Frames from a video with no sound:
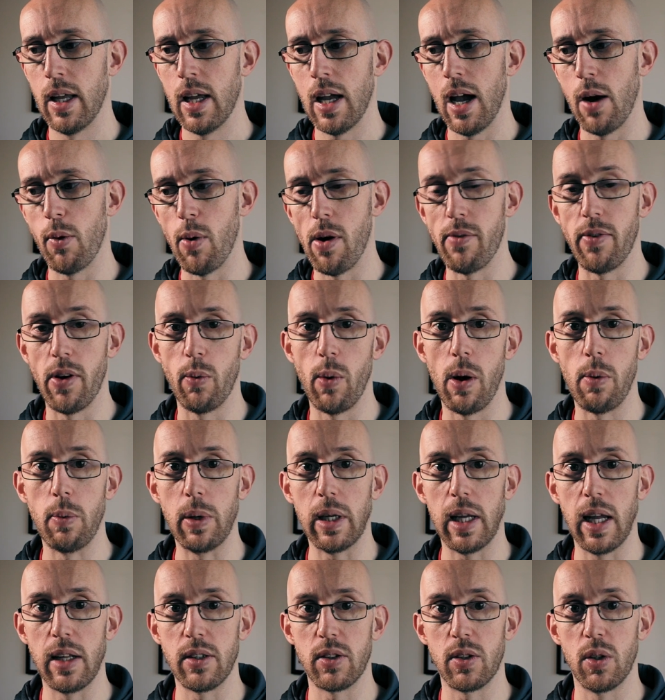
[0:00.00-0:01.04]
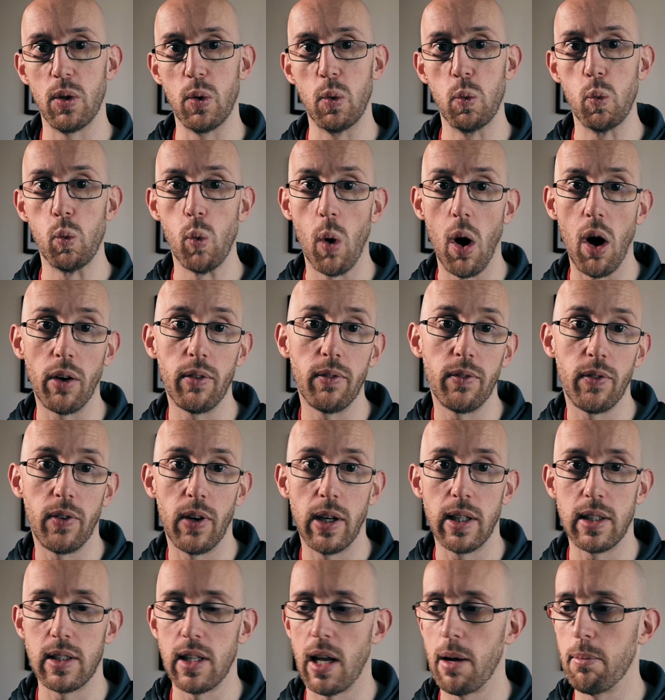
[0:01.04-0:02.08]
However, when we get to 1, for
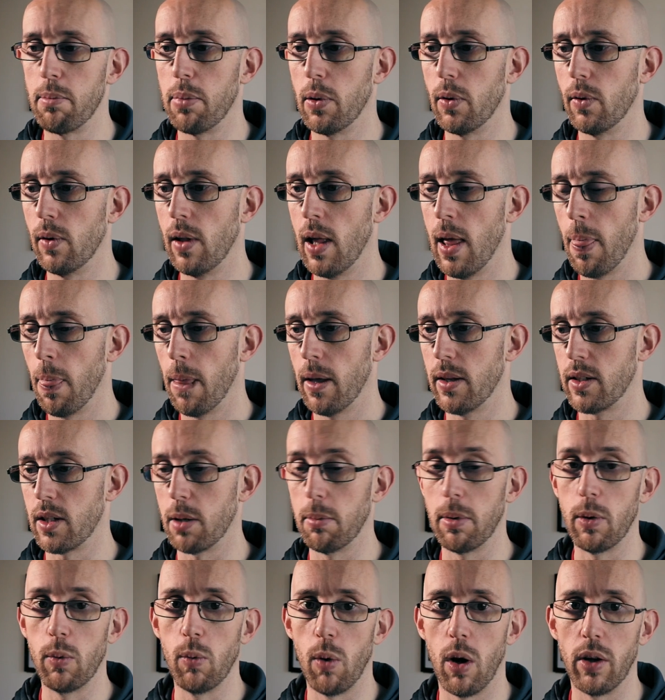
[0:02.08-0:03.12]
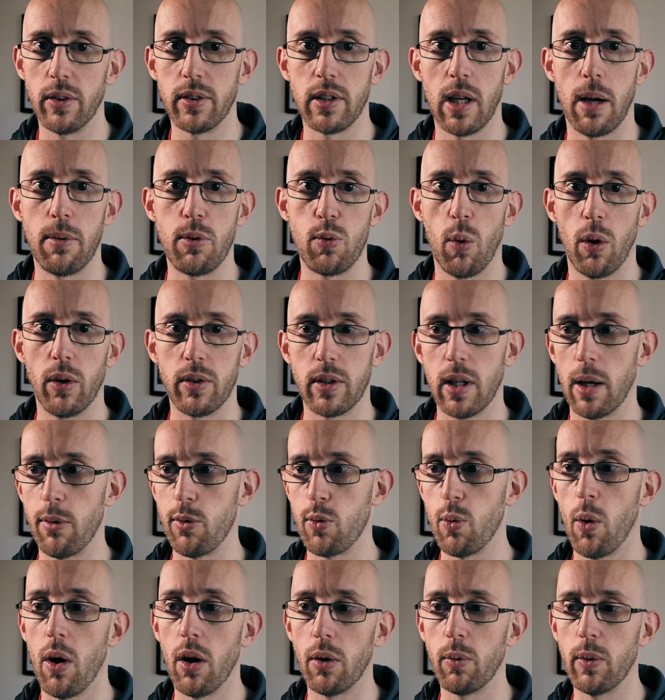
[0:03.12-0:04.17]
example, it's going to be 1 times 1
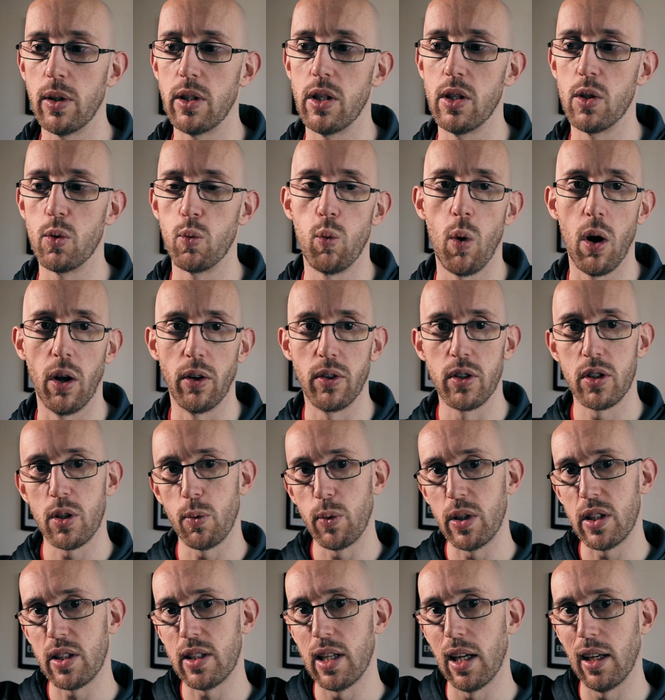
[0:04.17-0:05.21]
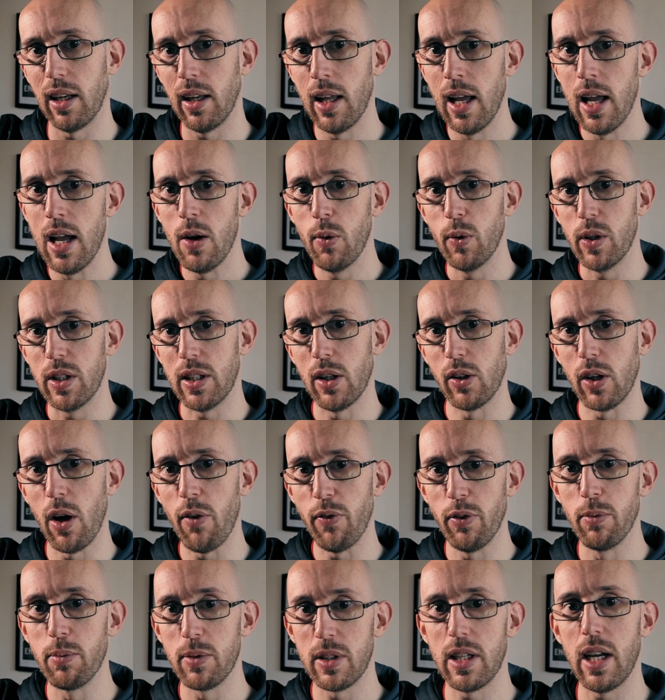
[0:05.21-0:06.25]
times 1, which is 1. So we still go
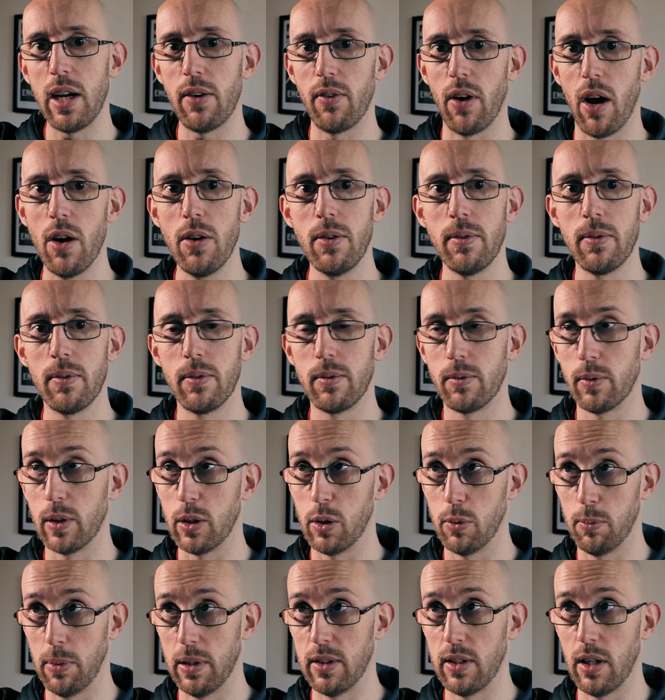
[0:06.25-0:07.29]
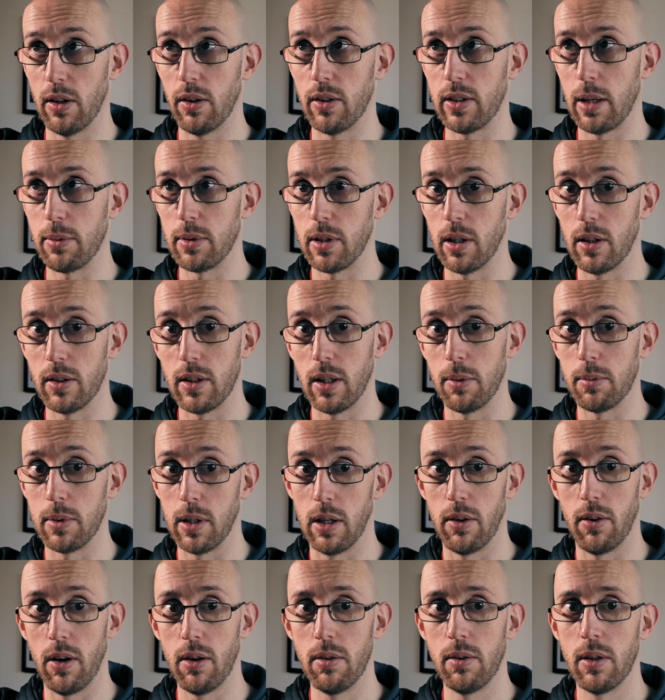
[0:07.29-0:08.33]
from 0, which would be 0 times 0 times
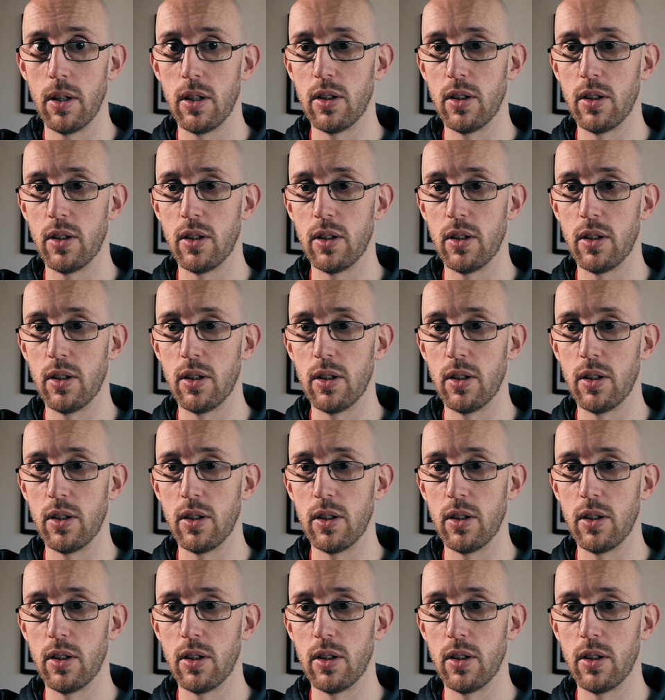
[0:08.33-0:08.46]
0,